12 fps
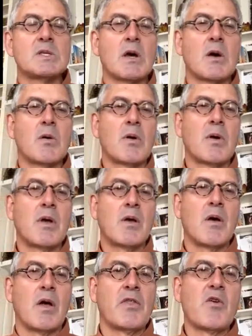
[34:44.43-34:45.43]
So
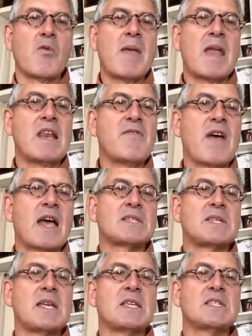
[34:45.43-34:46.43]
although many
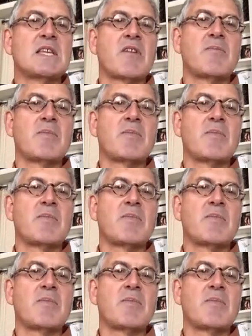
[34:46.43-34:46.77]
vaccines